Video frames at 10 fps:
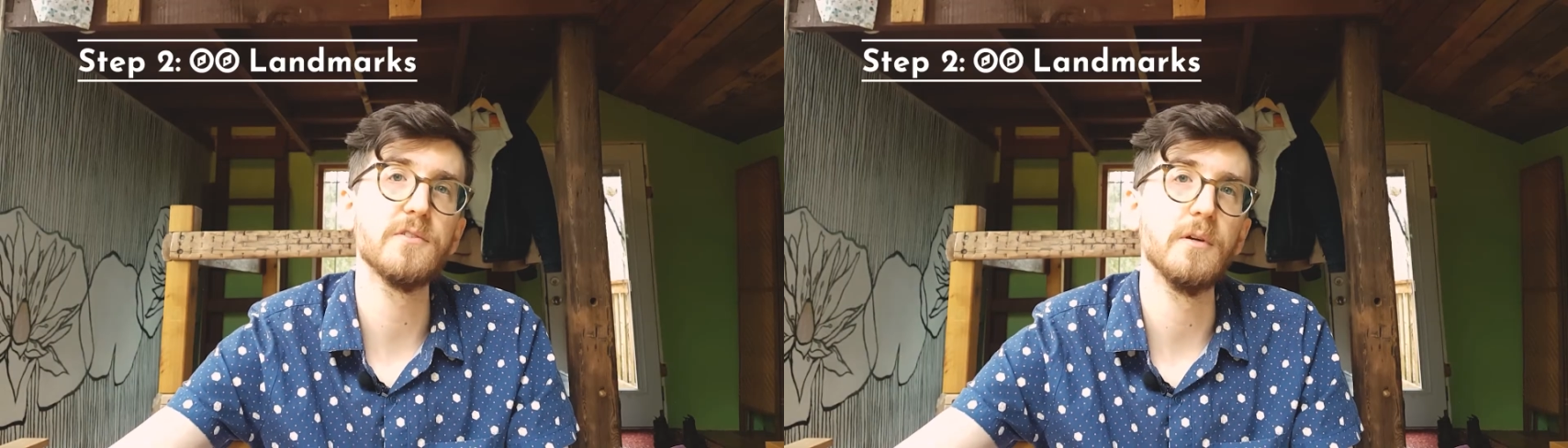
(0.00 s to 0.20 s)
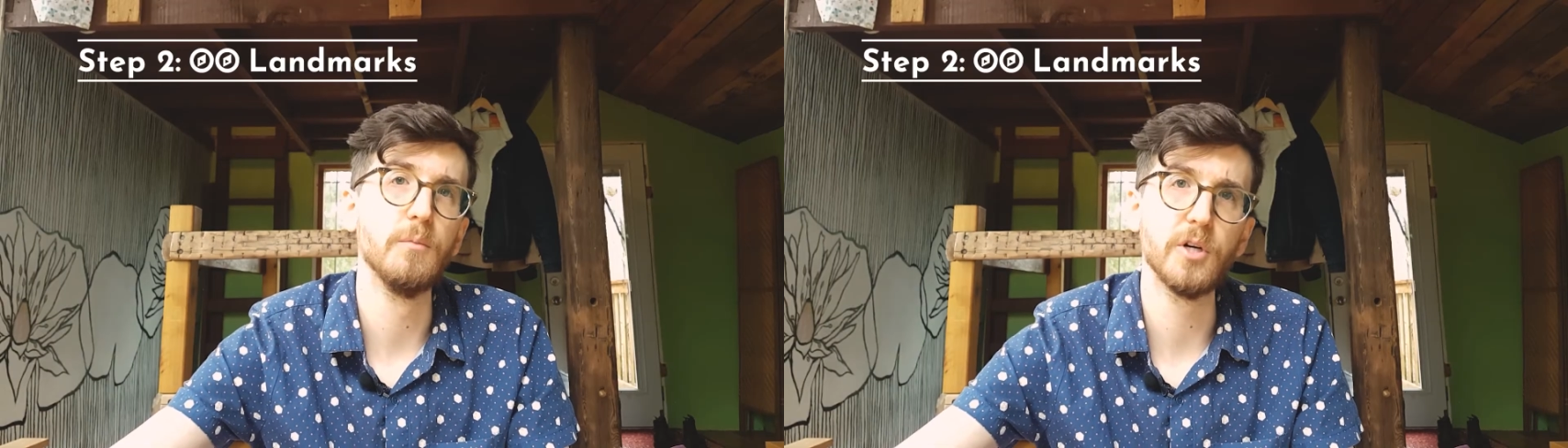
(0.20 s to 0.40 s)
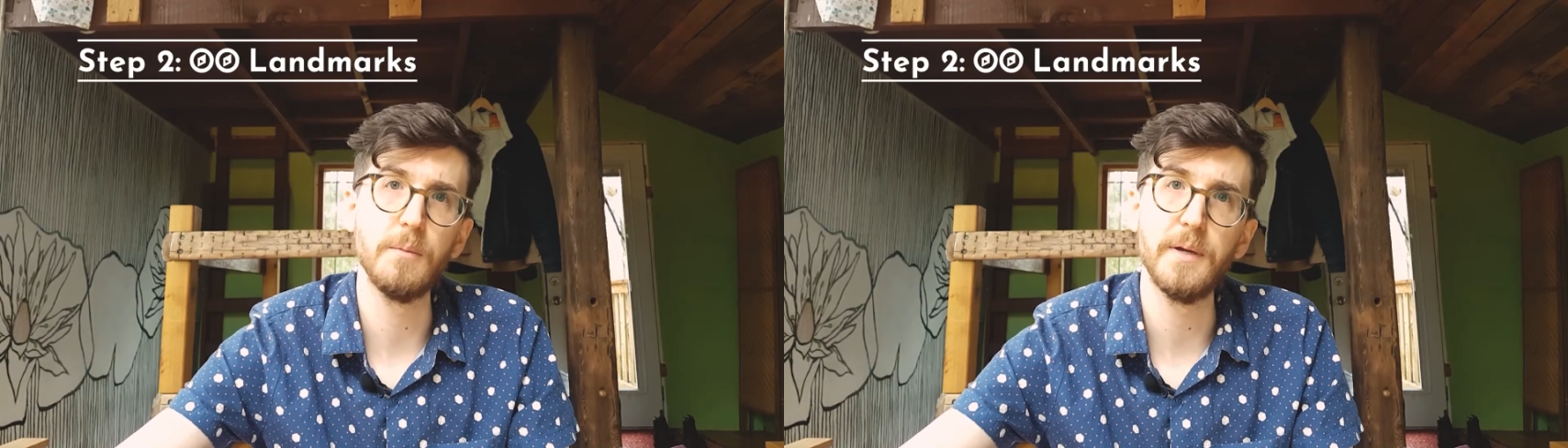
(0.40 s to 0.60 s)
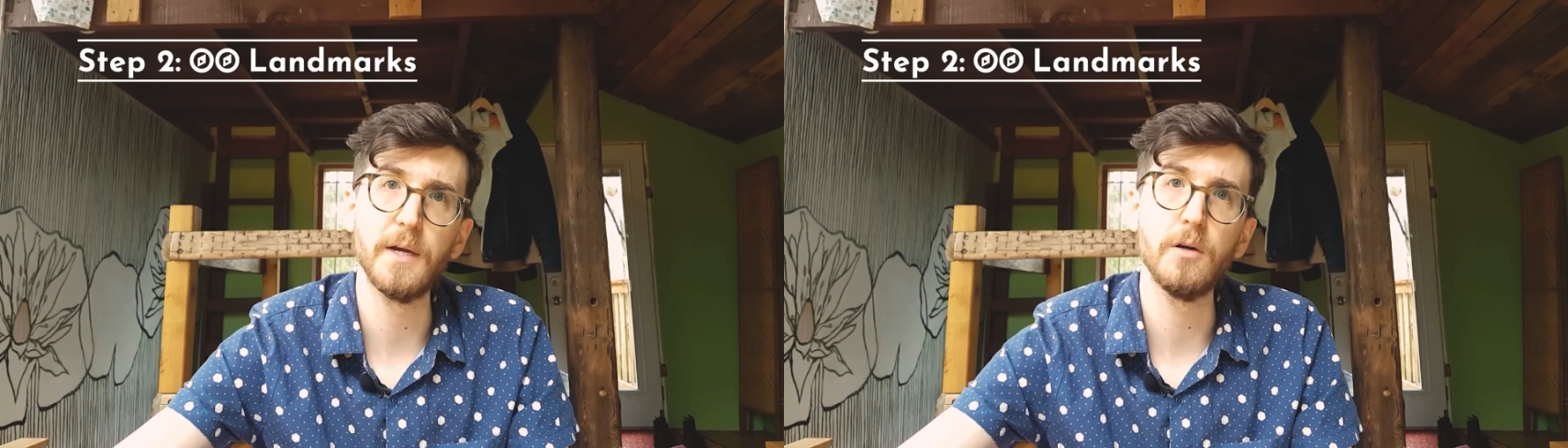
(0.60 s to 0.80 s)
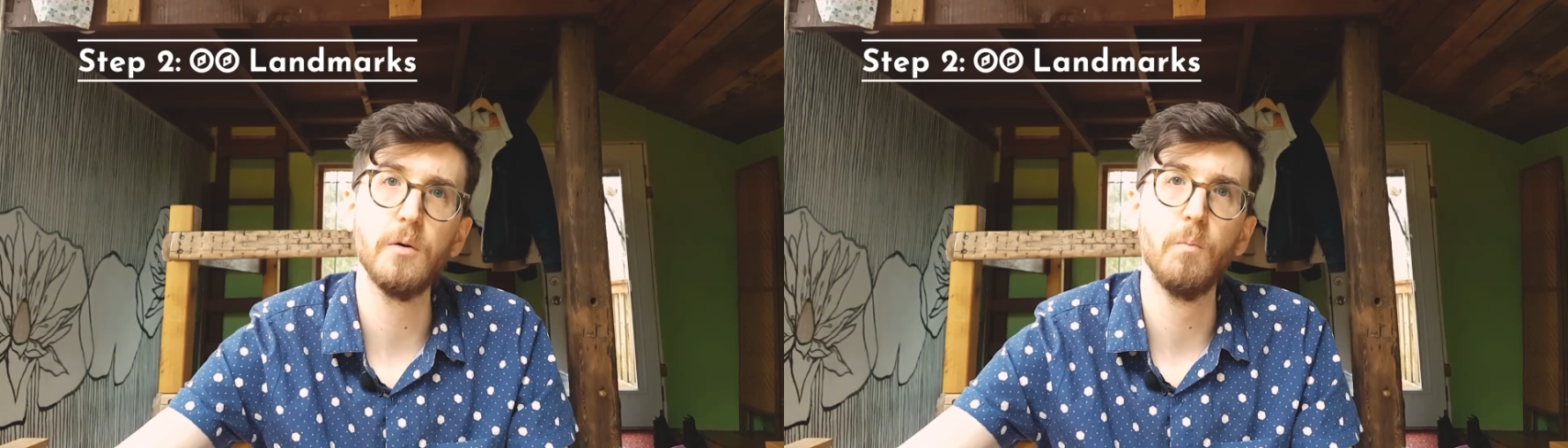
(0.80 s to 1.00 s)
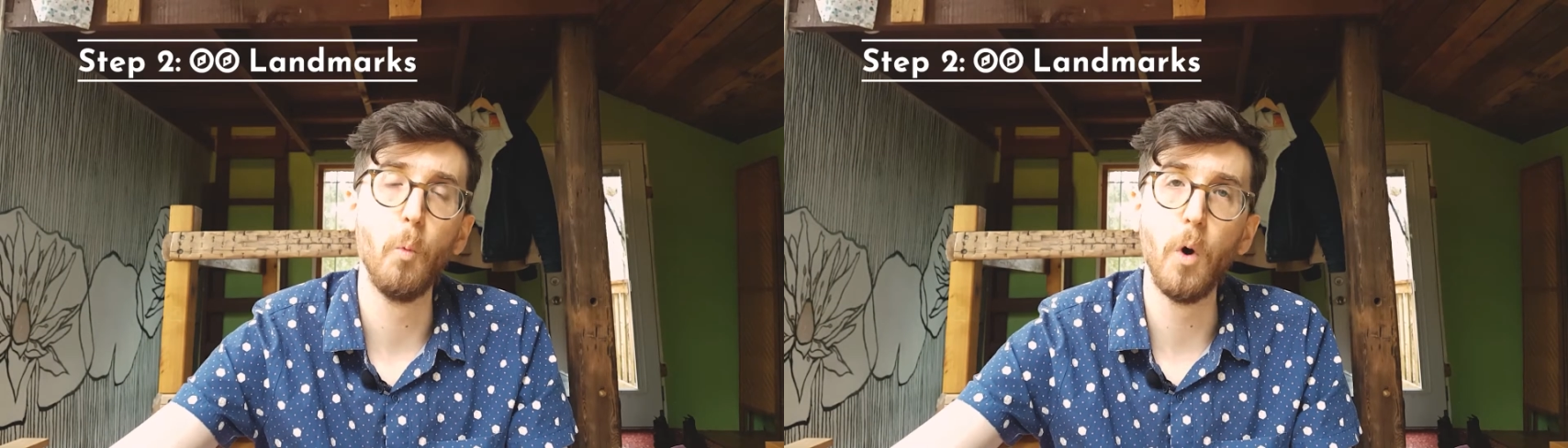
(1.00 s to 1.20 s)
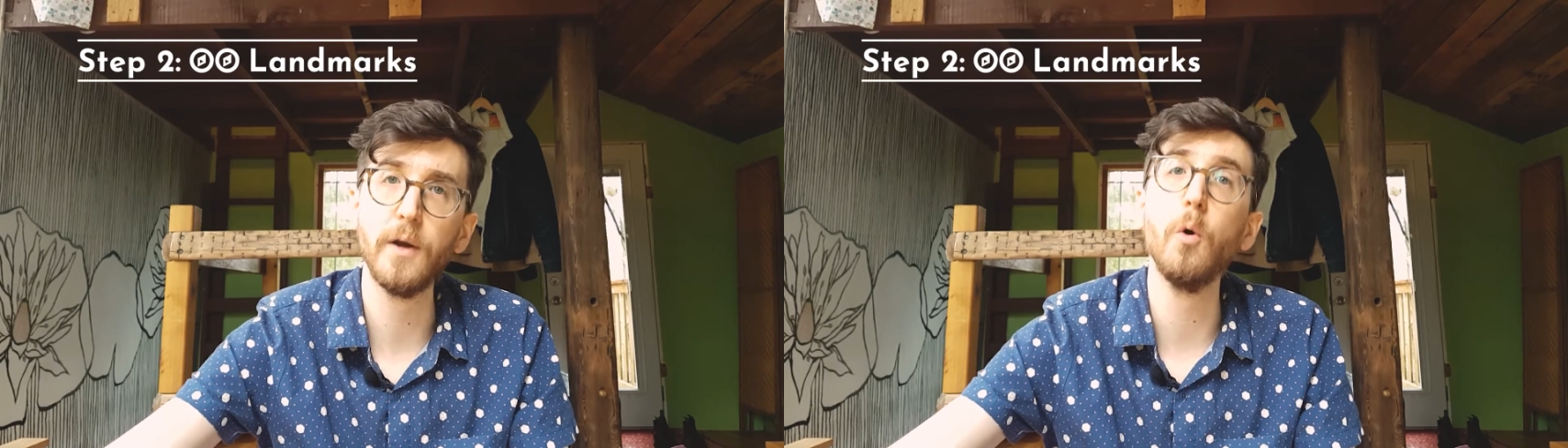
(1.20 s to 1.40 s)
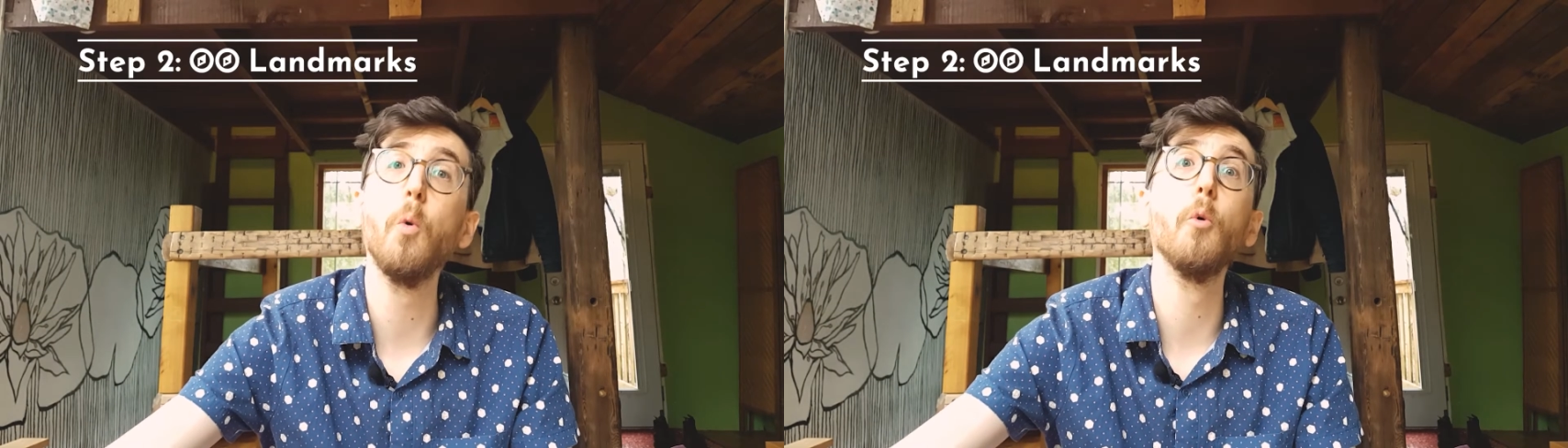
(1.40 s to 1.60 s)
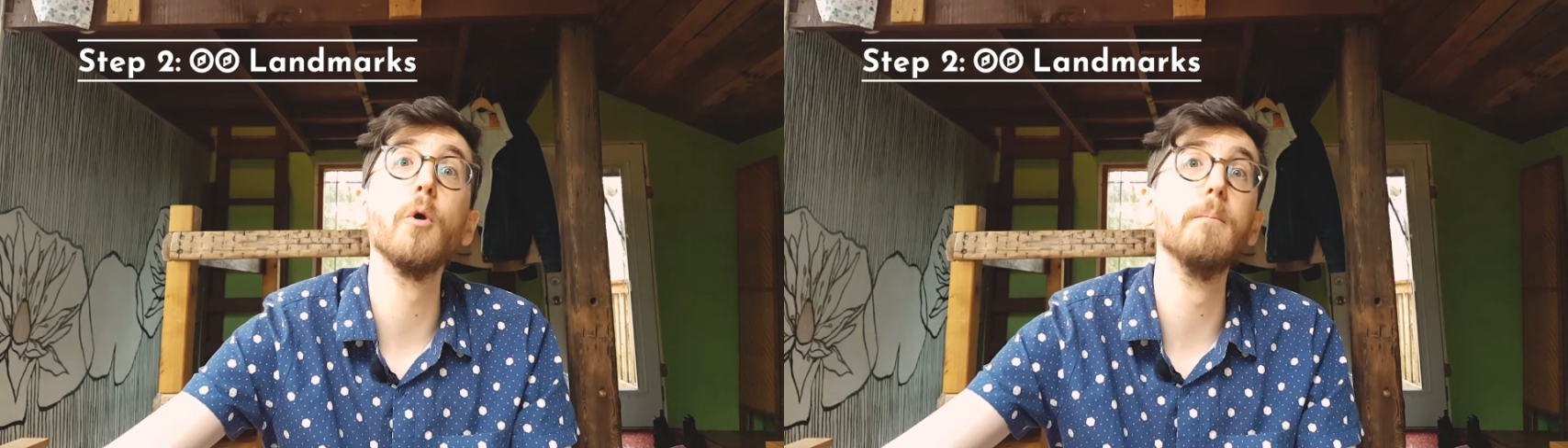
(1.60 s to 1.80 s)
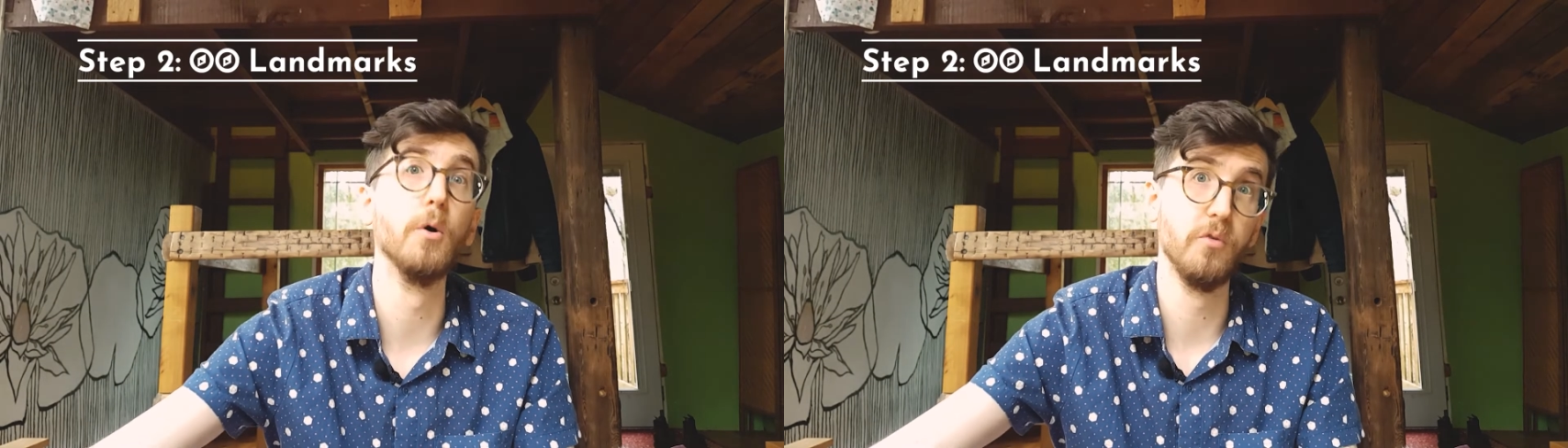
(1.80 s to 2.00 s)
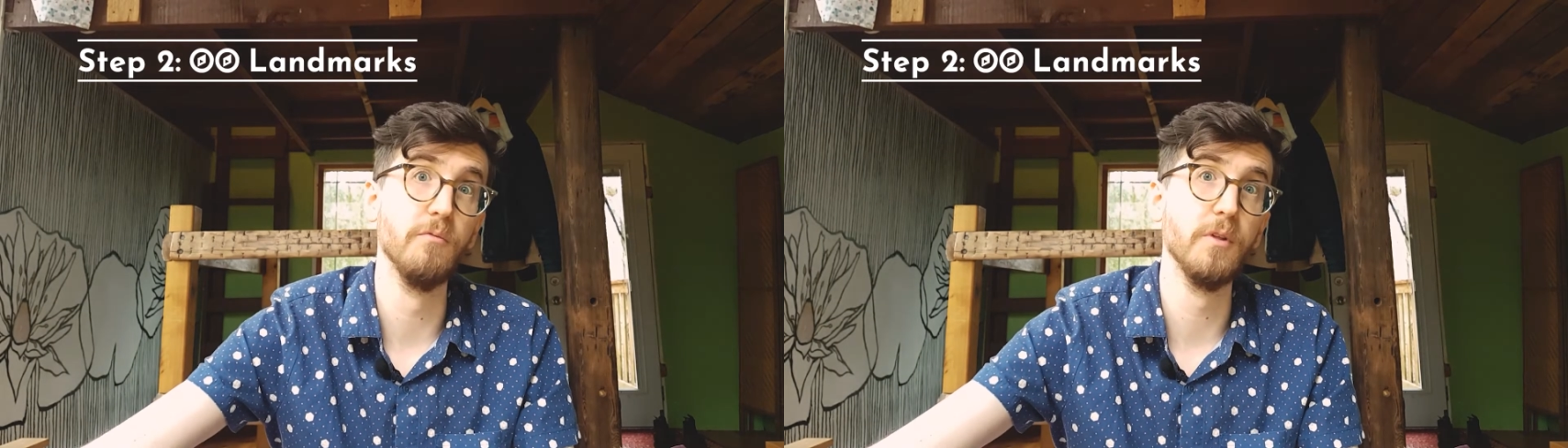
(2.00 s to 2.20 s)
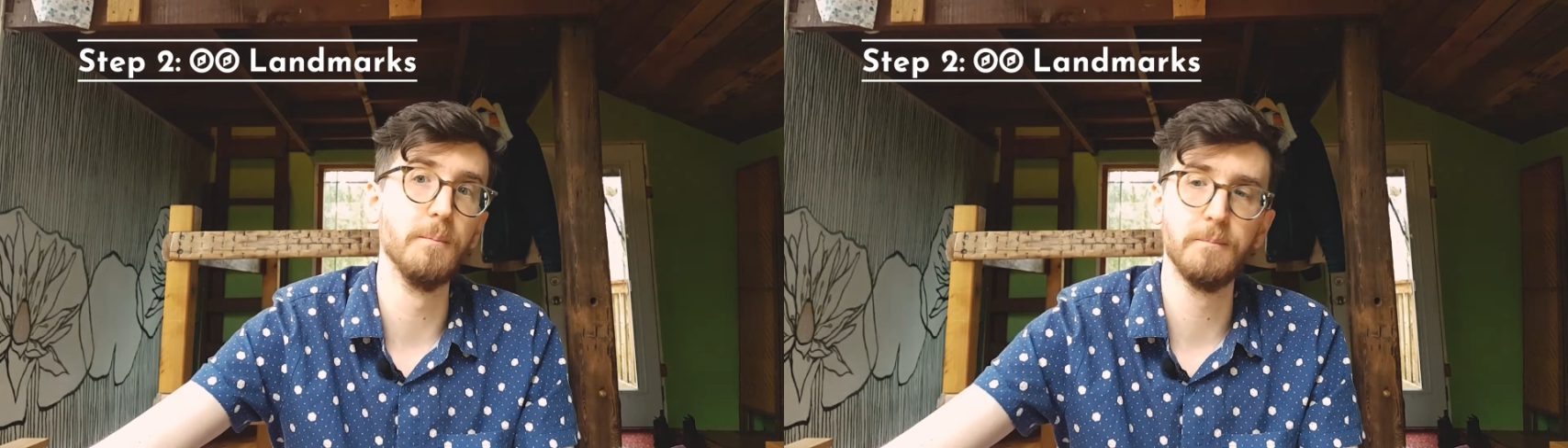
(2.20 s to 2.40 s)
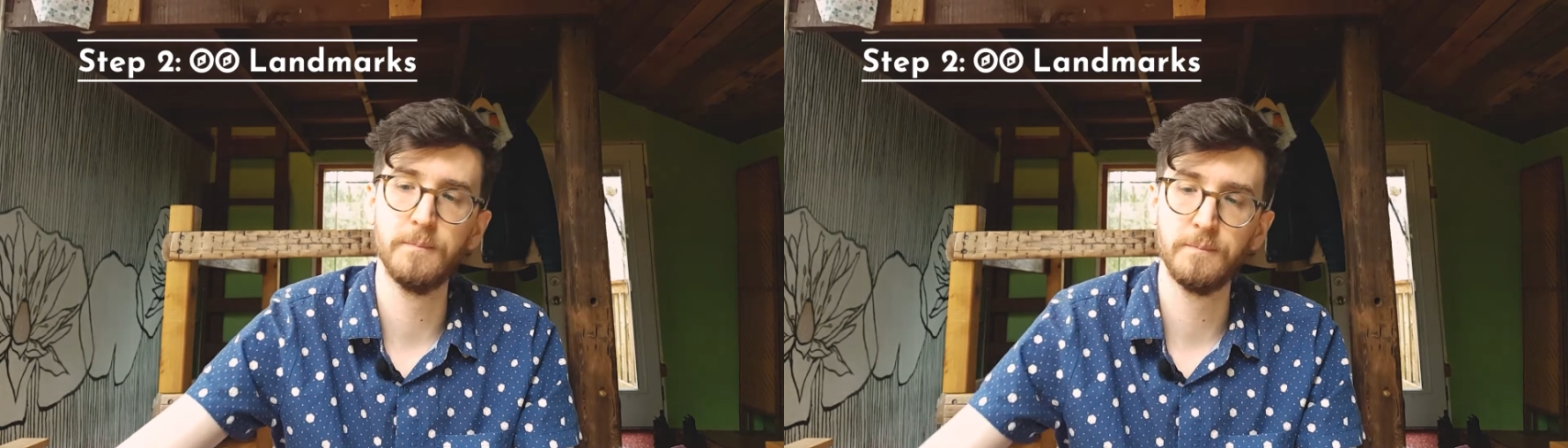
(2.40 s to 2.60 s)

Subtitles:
and we're going to pick one or both of them.